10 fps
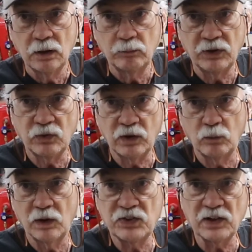between
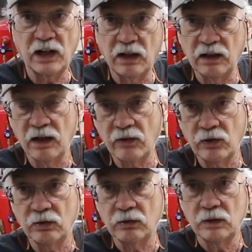one side and the
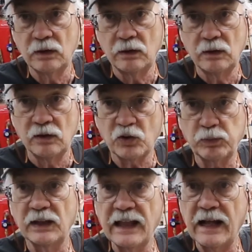other,
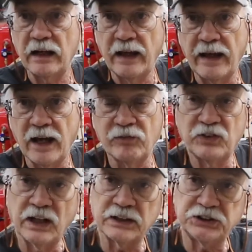split that in half,
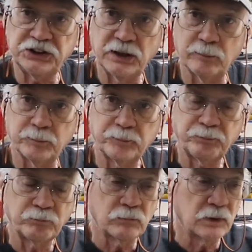take a shim
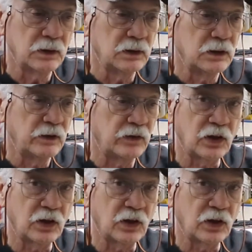that